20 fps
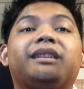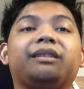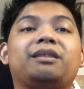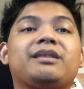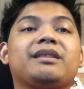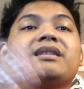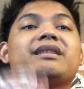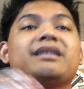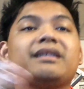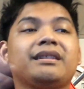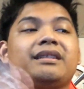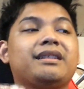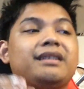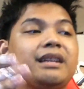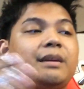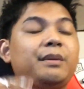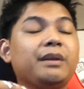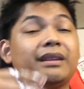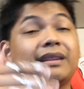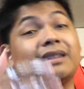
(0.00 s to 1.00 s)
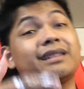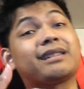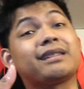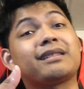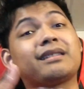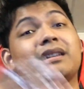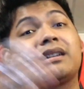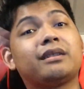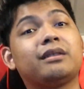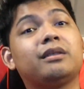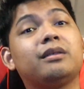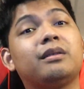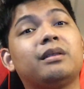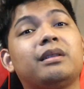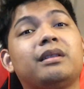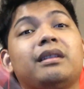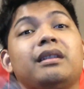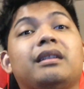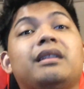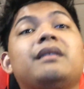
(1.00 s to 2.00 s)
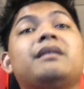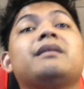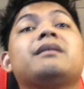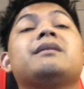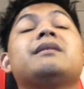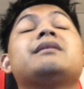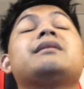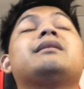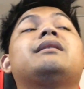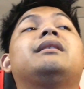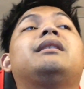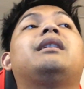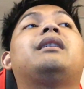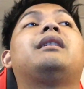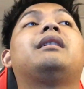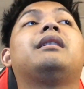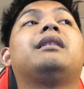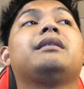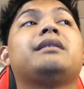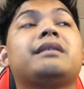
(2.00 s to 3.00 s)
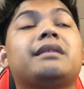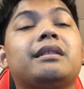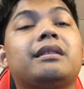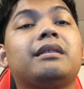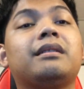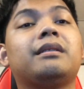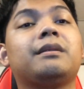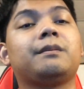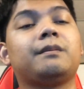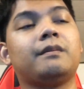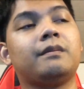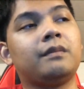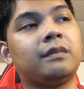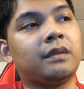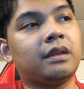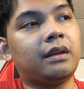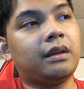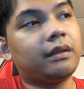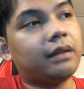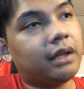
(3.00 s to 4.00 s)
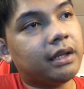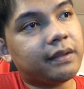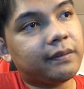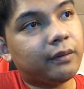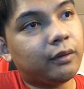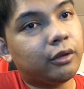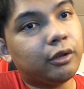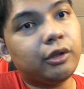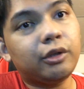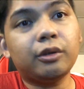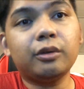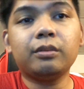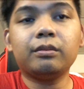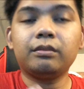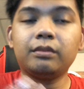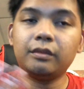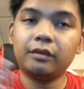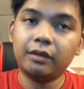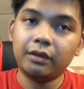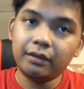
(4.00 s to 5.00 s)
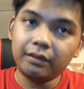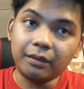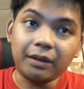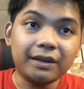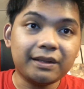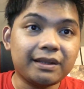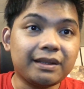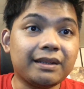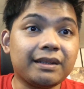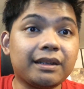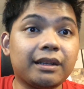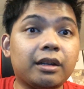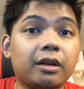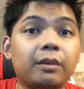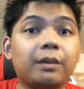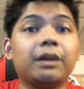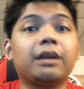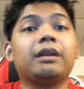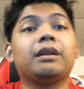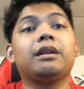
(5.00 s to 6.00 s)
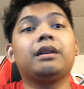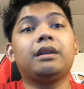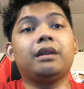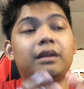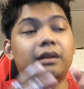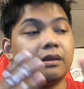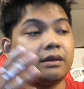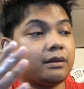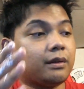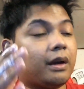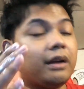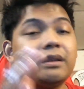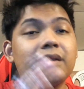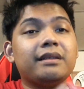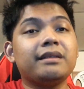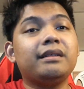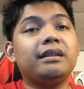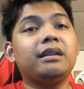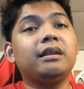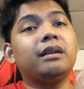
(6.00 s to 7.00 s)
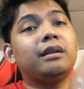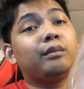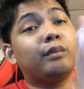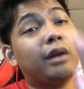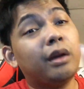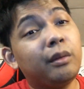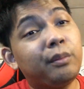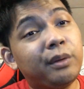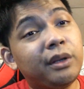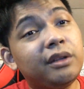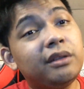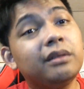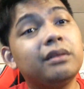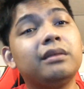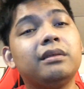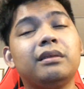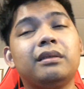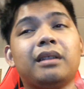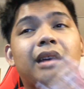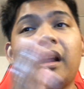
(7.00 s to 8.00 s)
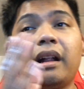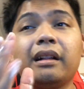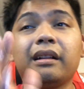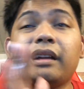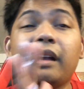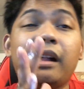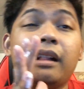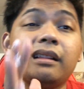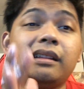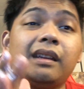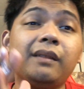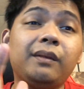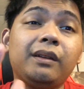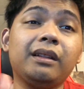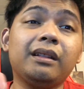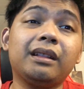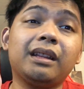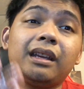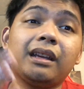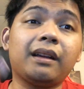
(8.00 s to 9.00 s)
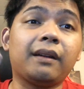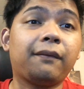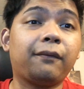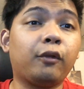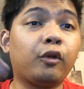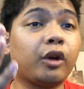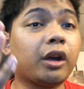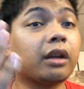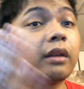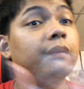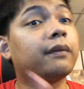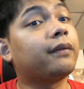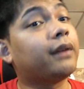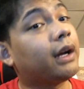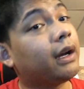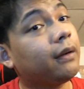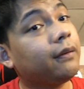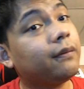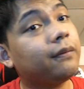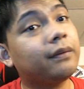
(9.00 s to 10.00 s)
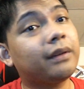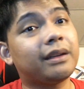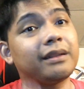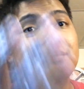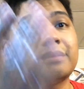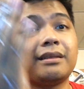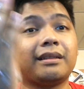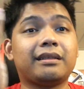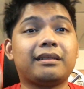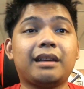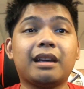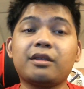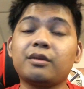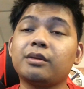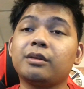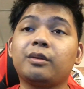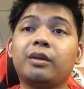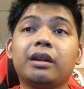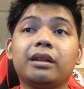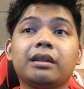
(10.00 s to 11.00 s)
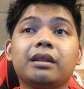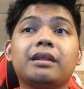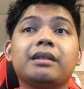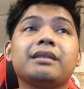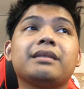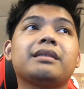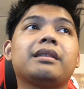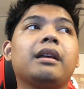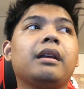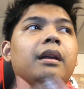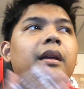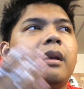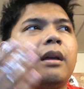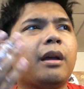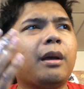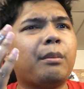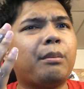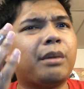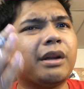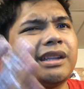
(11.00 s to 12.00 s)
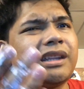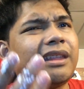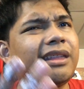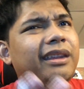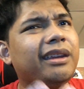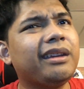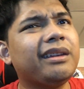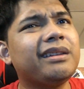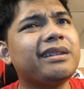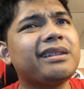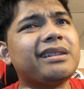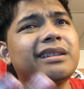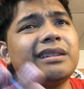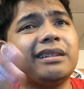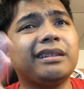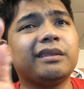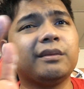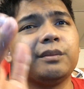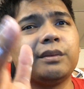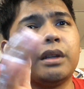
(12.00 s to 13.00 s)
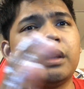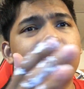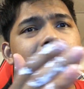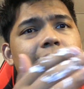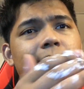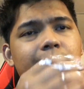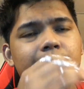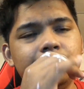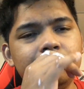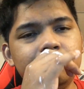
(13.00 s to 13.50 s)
you just keep it a distance, like just a nice volume, nice easy going. So honestly, in my opinion, I'll give it like a 4 out of 5 because it's actually quite nice. But the thing is, the